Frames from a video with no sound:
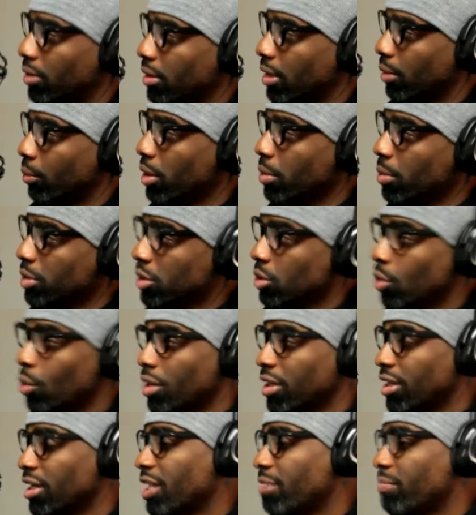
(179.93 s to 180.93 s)
And we was
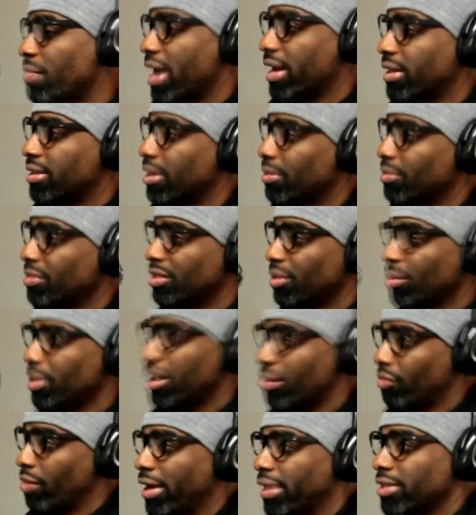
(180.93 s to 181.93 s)
doing good back then. We
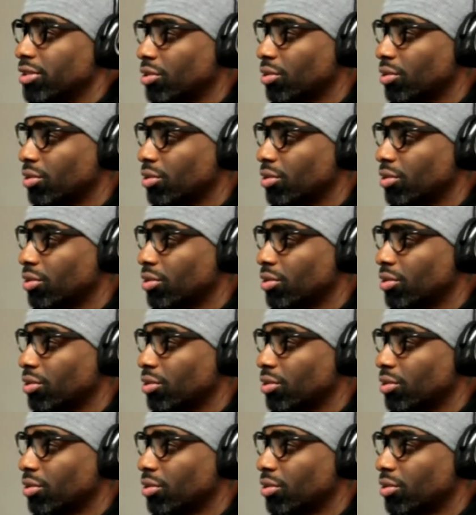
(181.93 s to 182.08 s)
had record